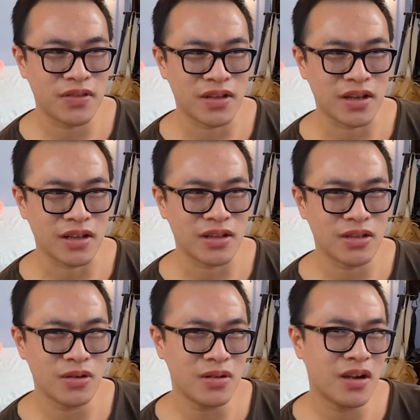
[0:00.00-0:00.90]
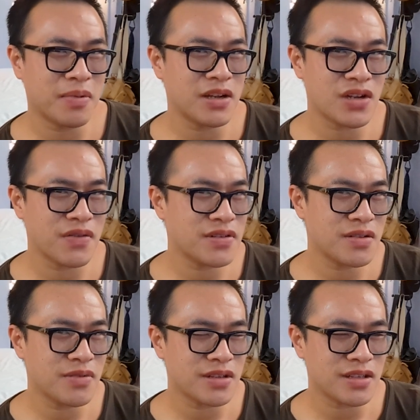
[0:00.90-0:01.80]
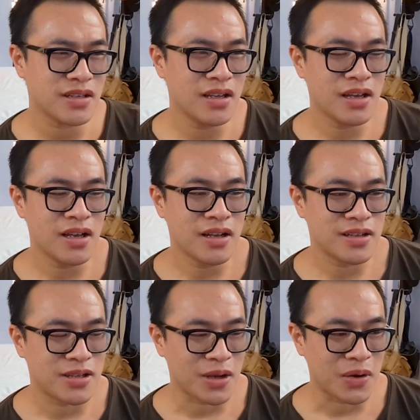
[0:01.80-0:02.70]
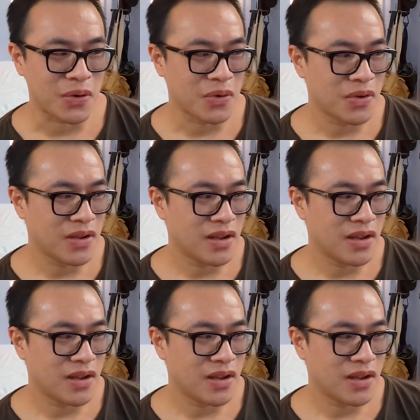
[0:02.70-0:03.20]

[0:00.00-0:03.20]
the 2 terabyte drive for some reason so